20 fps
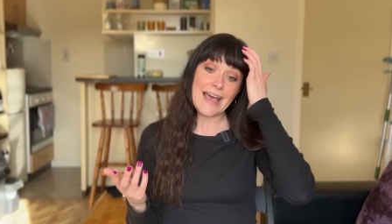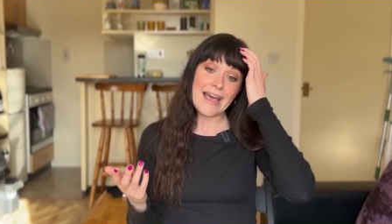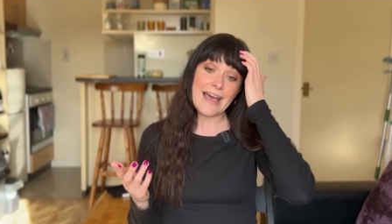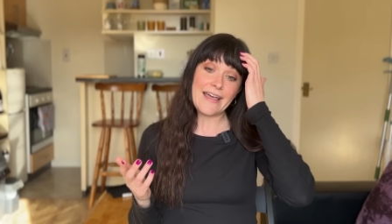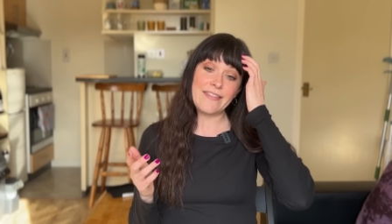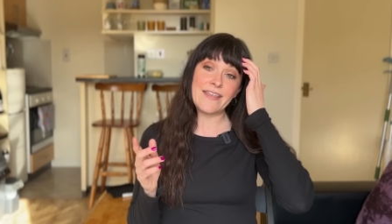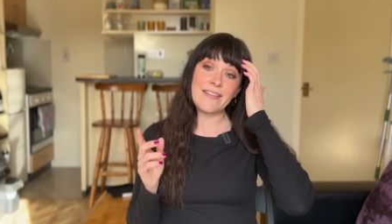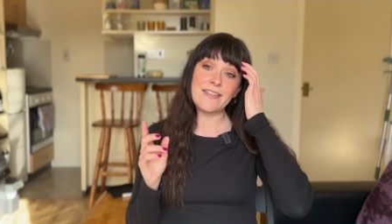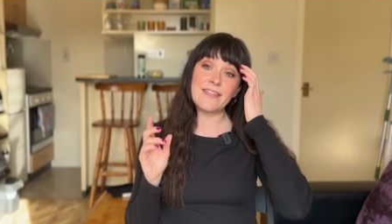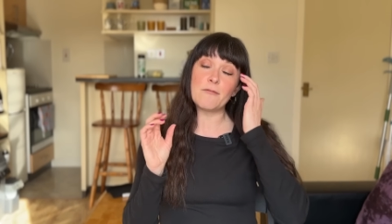
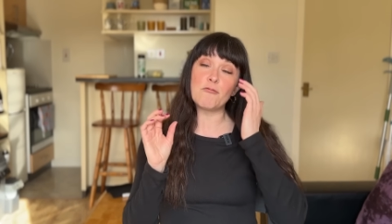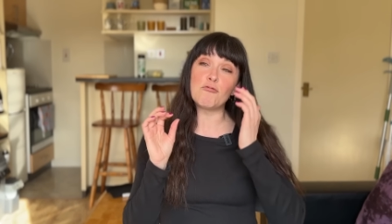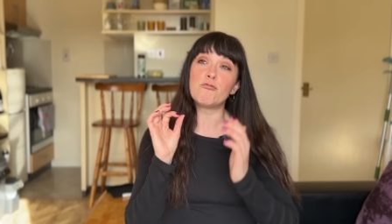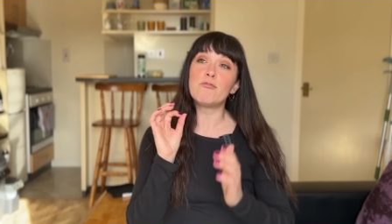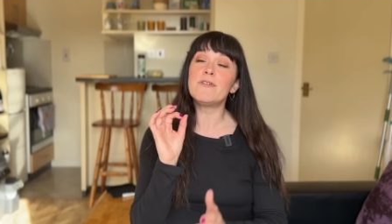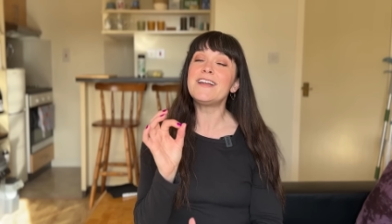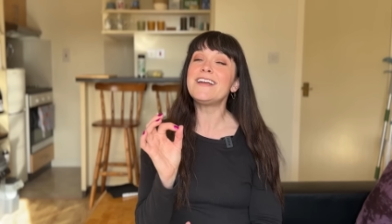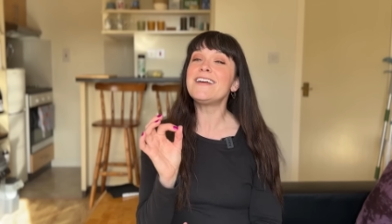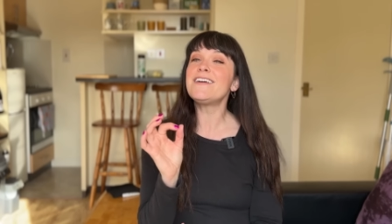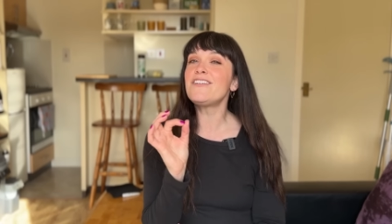And then the
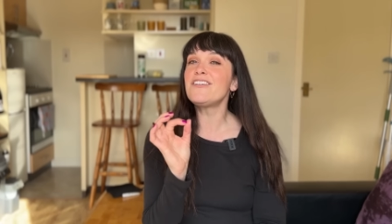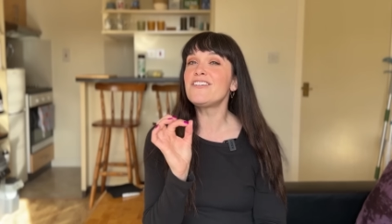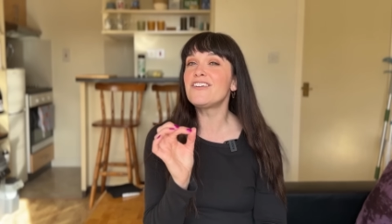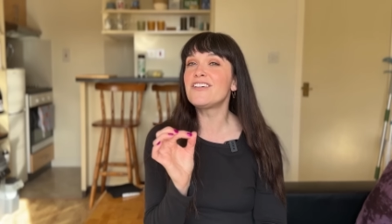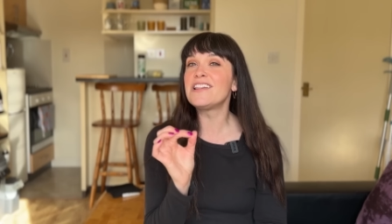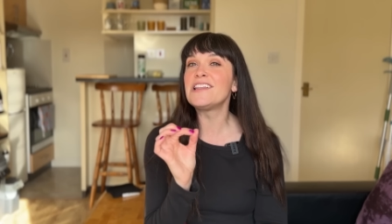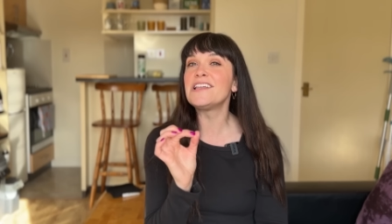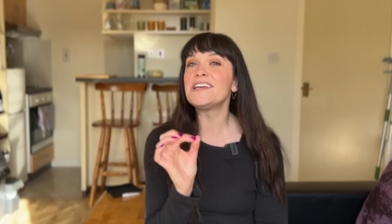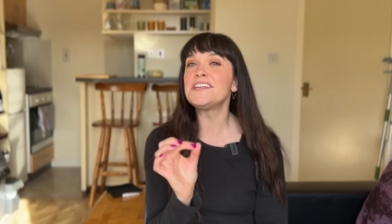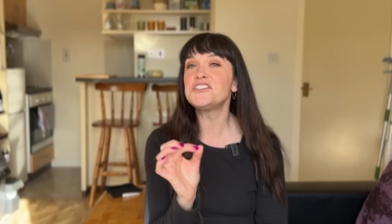real
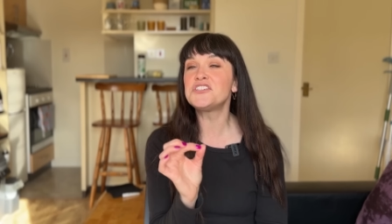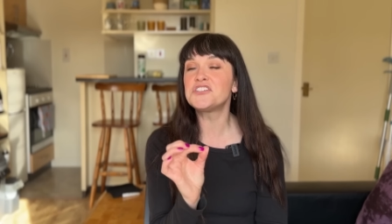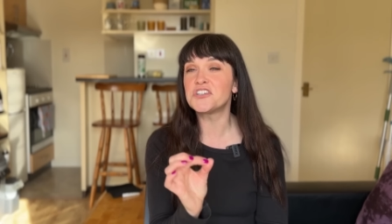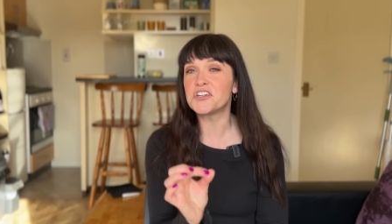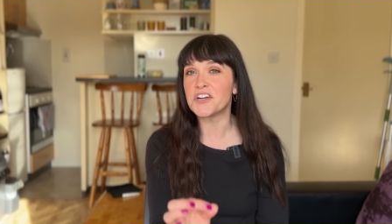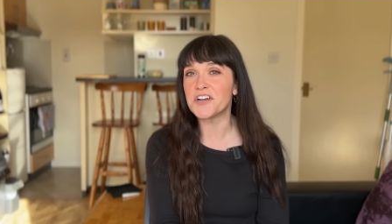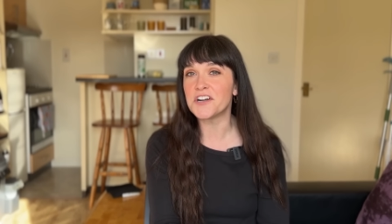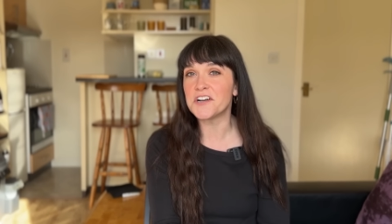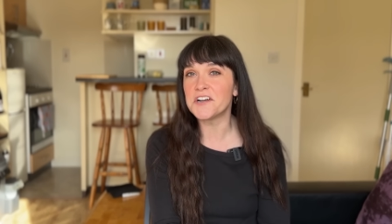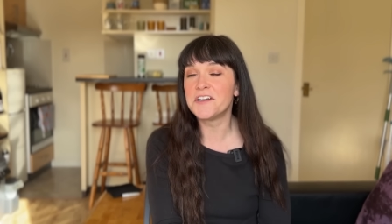
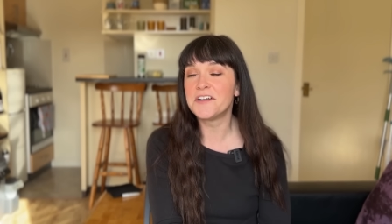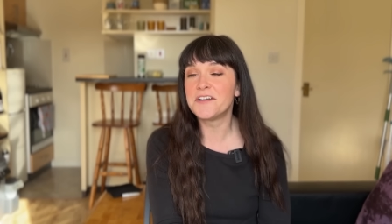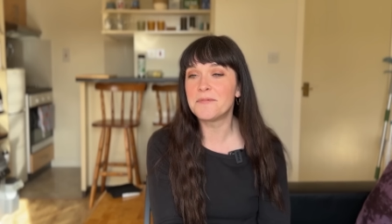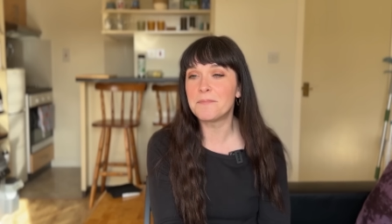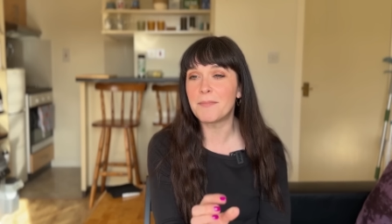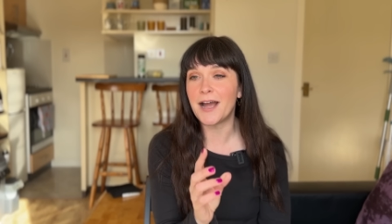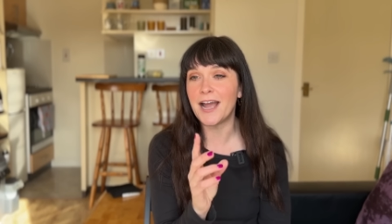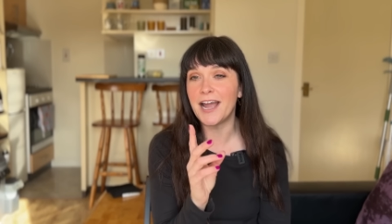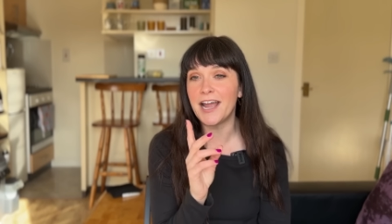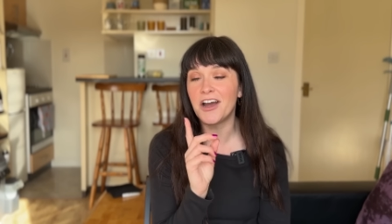clincher,
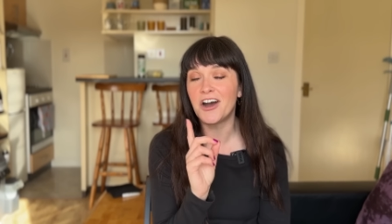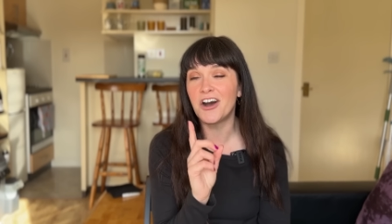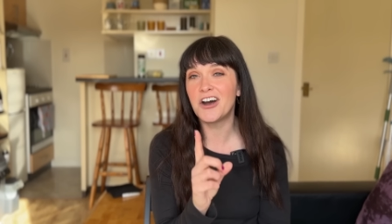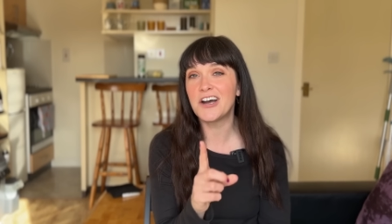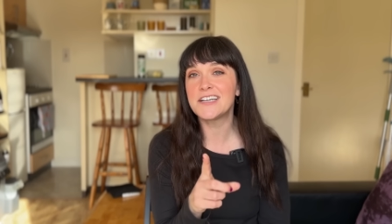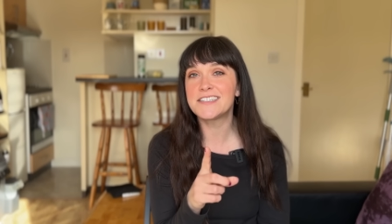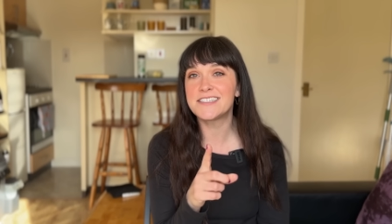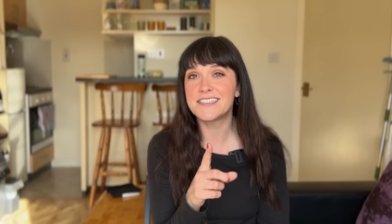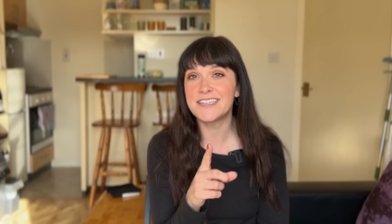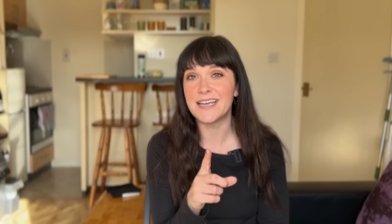my
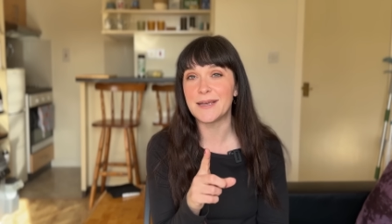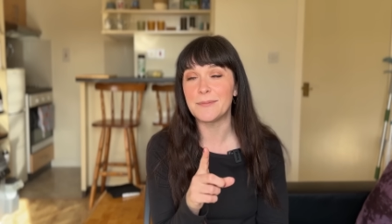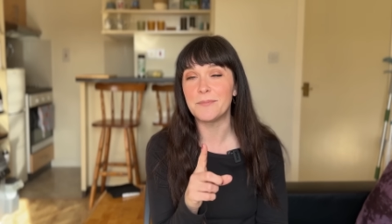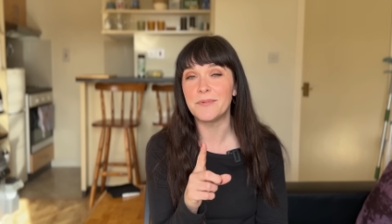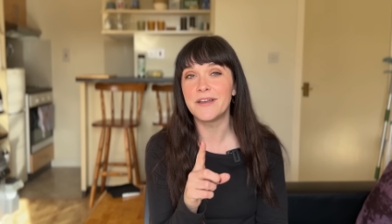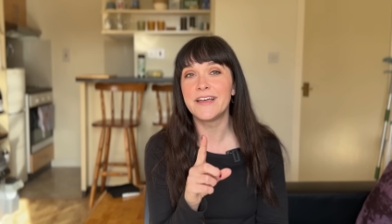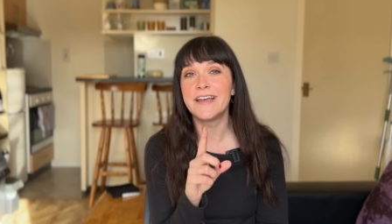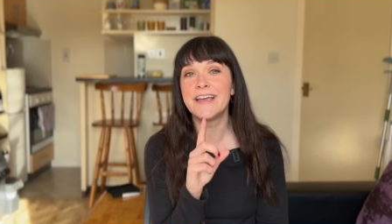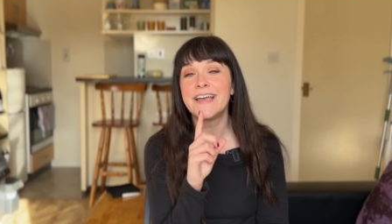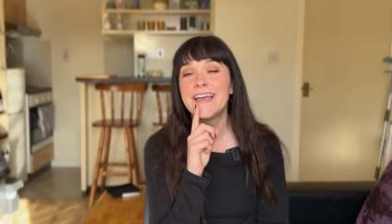hot
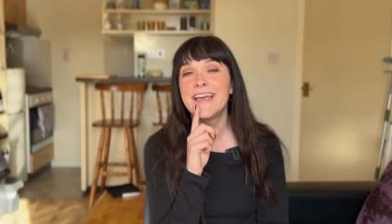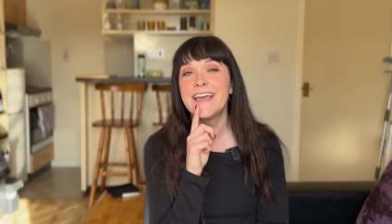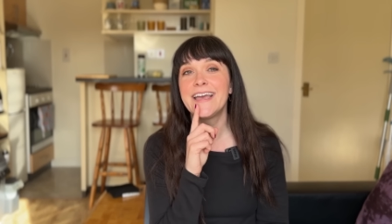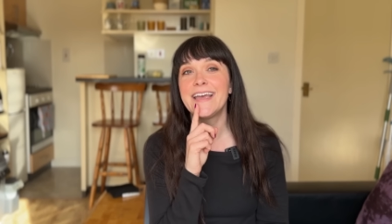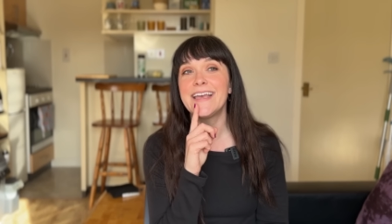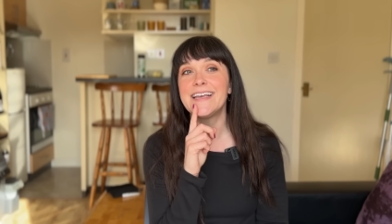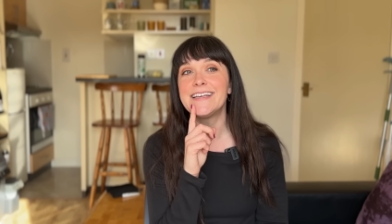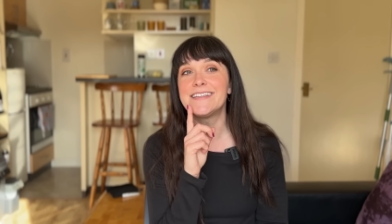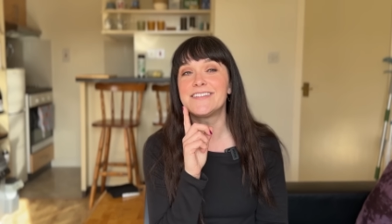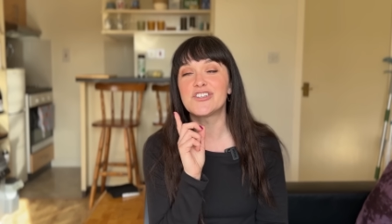tip,
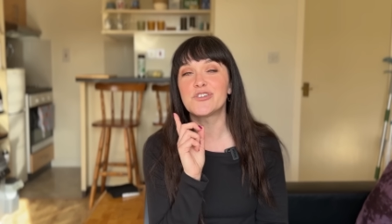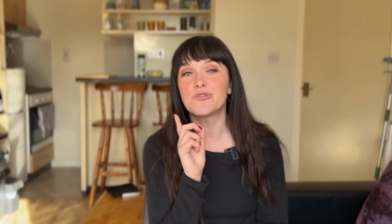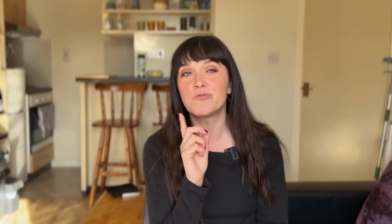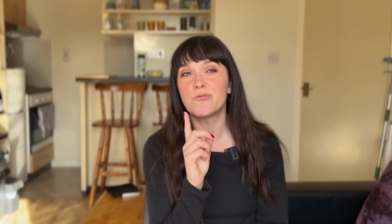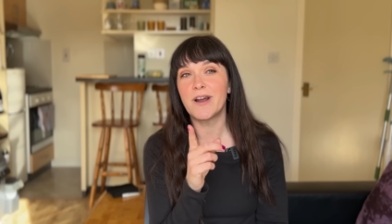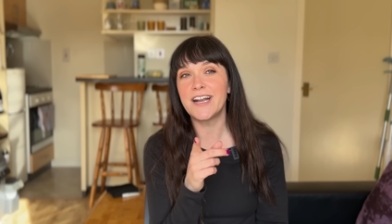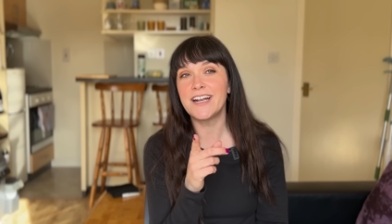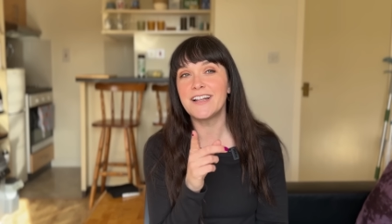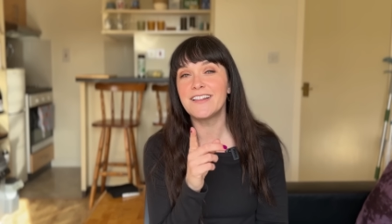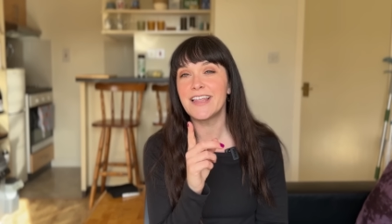is to
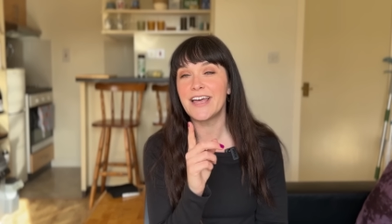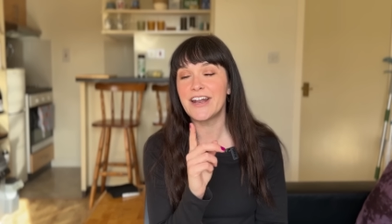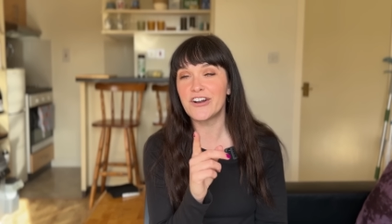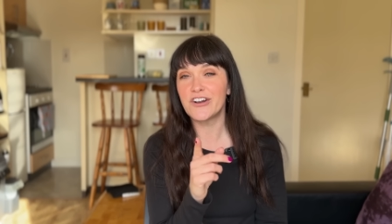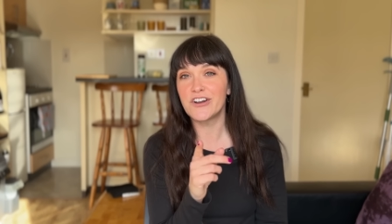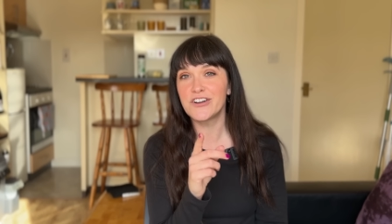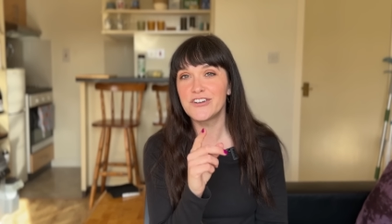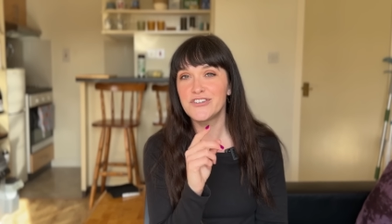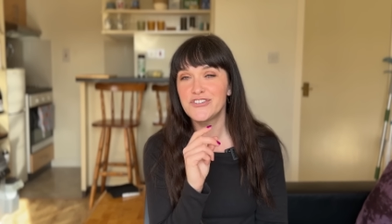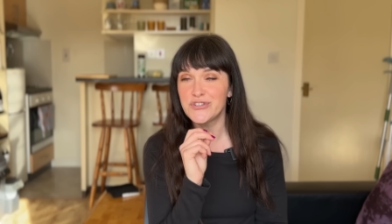write a
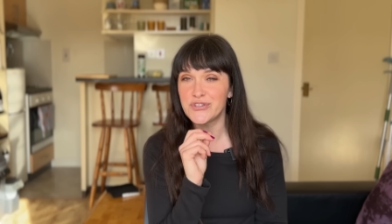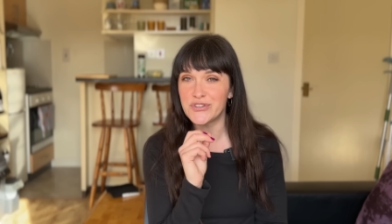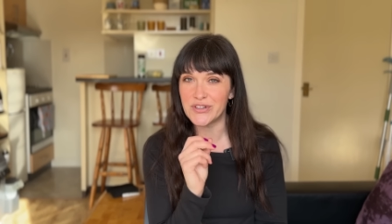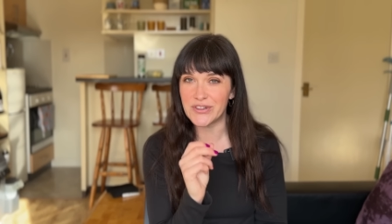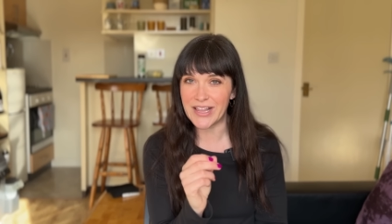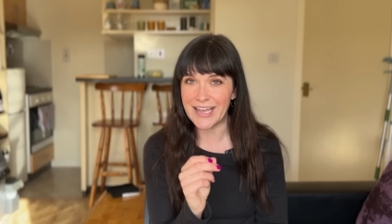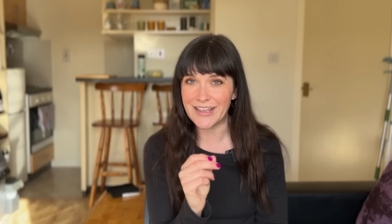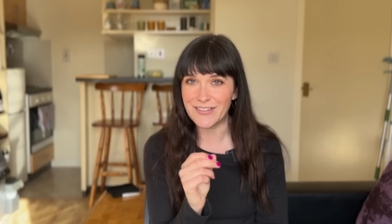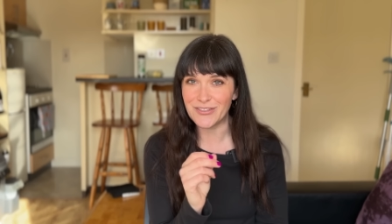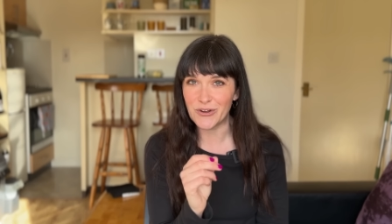letter to the
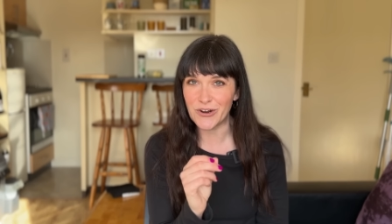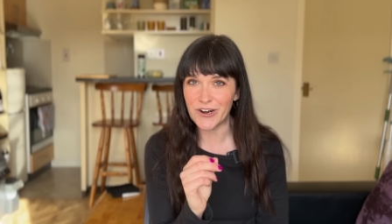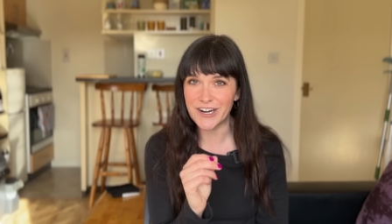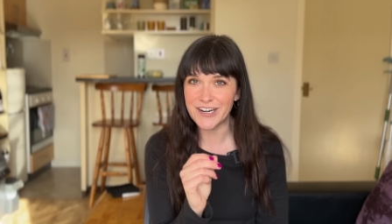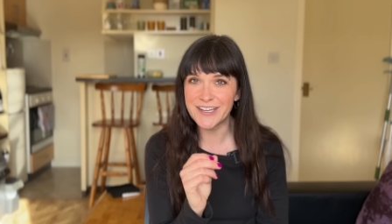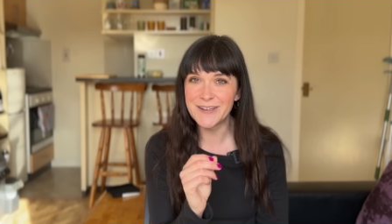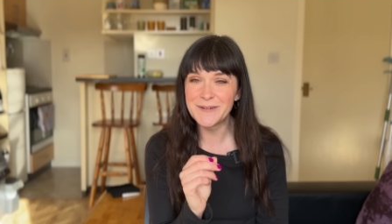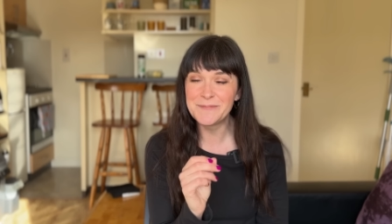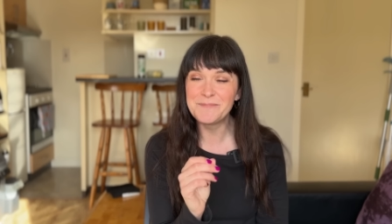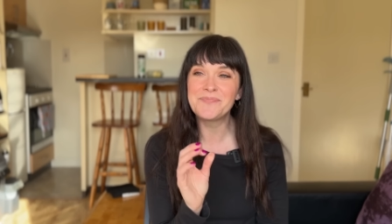landlord.